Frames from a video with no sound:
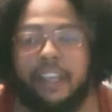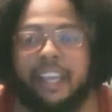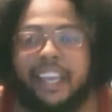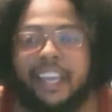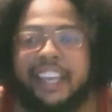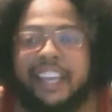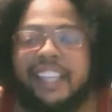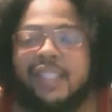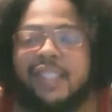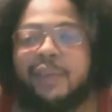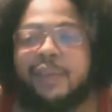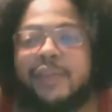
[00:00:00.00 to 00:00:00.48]

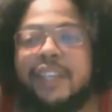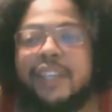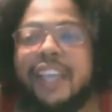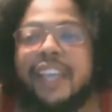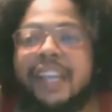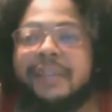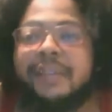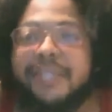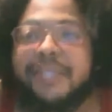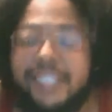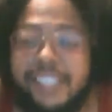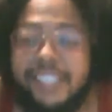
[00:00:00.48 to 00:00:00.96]
Hey, it's me.
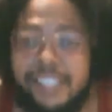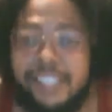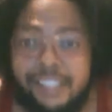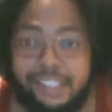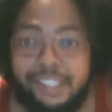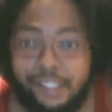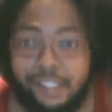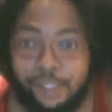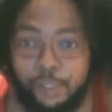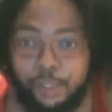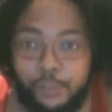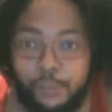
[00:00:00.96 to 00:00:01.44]
I'm
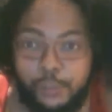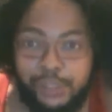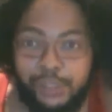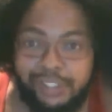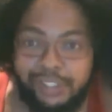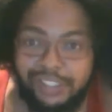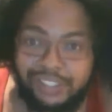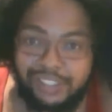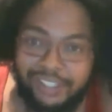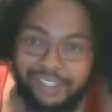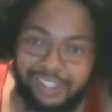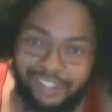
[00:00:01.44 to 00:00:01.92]
J.A.C. Just
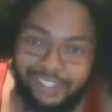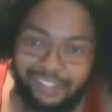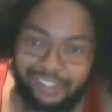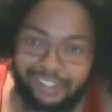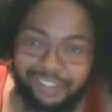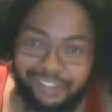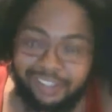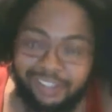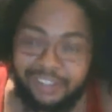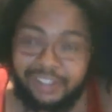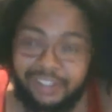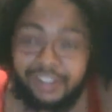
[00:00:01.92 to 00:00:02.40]
Jermaine
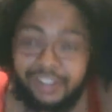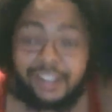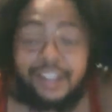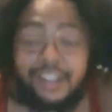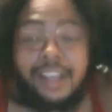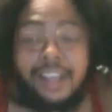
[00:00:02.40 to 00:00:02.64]
J.A.C.